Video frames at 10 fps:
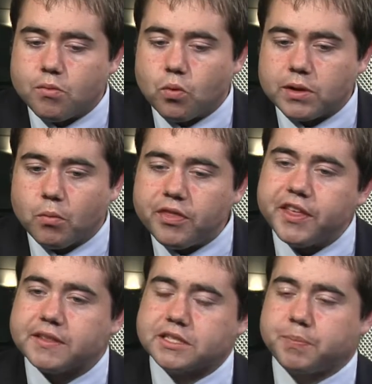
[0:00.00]
one
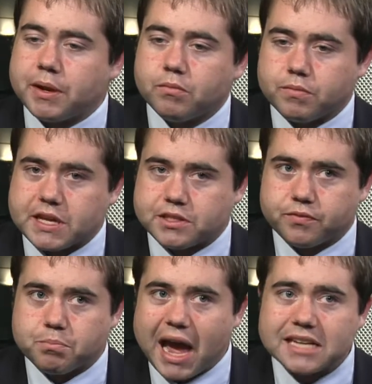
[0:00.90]
thing
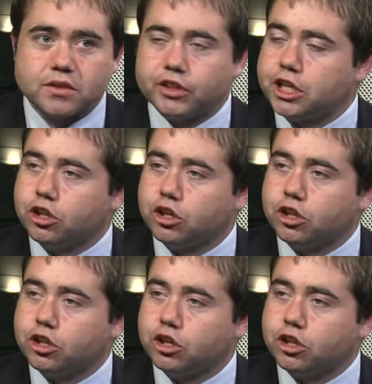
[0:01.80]
that's massively